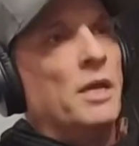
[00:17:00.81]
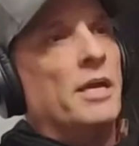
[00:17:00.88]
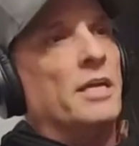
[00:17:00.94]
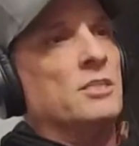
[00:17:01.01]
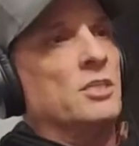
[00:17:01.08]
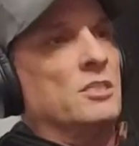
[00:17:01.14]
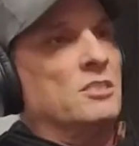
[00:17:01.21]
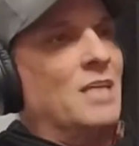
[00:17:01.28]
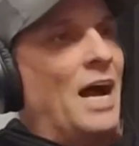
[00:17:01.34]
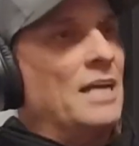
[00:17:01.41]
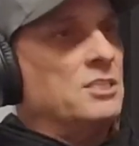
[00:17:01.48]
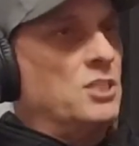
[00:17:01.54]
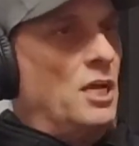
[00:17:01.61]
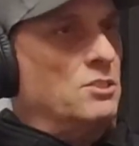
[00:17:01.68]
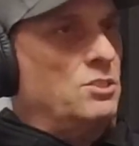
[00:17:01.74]
and your
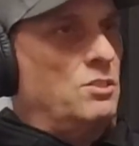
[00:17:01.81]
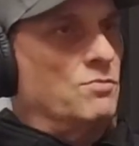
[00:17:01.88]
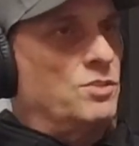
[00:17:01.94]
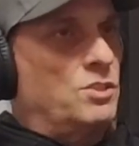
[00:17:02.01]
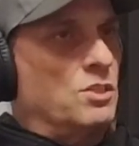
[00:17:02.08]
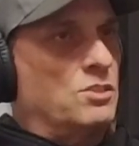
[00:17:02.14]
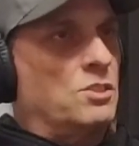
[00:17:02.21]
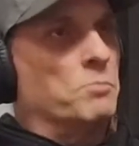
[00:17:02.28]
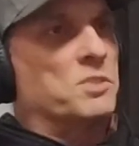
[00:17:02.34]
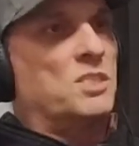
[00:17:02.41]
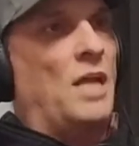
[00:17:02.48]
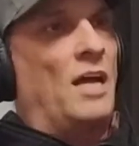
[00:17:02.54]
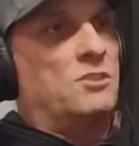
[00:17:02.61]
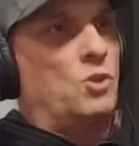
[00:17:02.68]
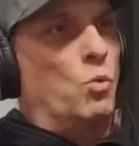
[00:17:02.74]
digestive system
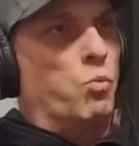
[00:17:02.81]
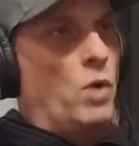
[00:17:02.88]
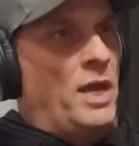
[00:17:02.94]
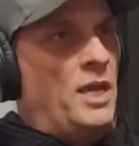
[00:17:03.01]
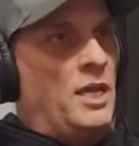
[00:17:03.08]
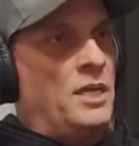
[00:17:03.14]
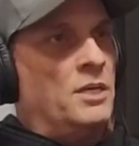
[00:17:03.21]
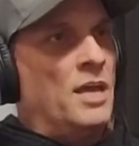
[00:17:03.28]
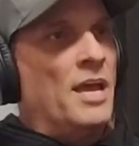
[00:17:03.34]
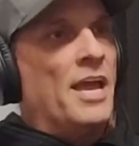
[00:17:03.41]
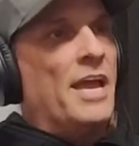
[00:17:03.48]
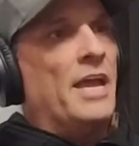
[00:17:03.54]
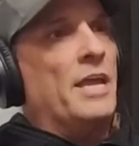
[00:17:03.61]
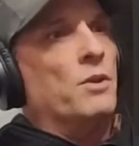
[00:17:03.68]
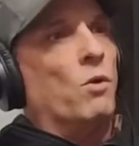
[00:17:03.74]
start to wane, and